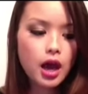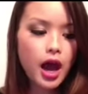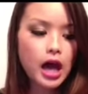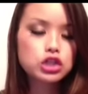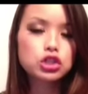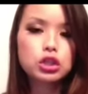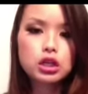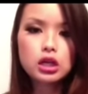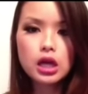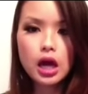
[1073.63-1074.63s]

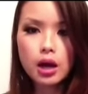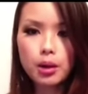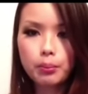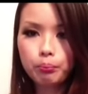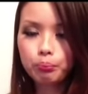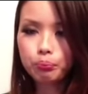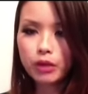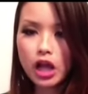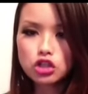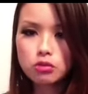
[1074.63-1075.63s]
actually um,
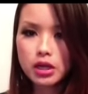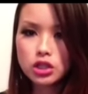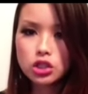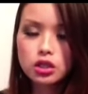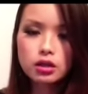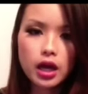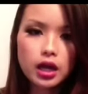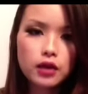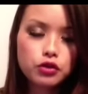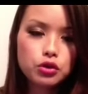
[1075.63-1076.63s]
i should mention
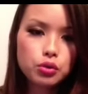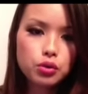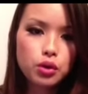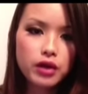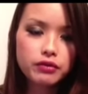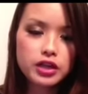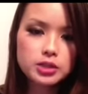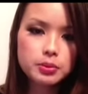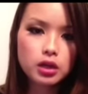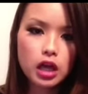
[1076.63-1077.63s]
that if you have
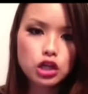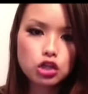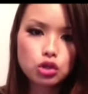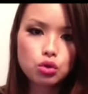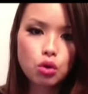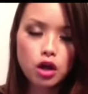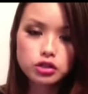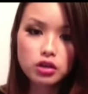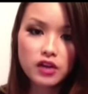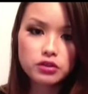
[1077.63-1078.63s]
facebook and you
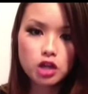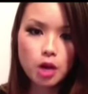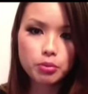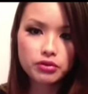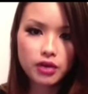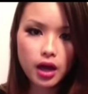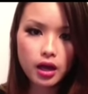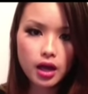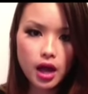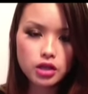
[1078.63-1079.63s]
also have
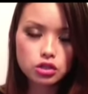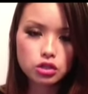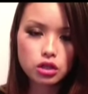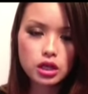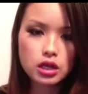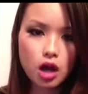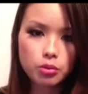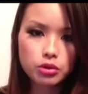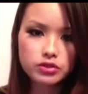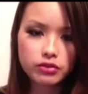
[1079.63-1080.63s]
shopify as your
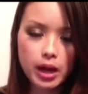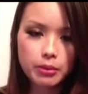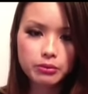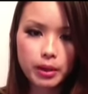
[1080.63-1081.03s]
e-commerce plat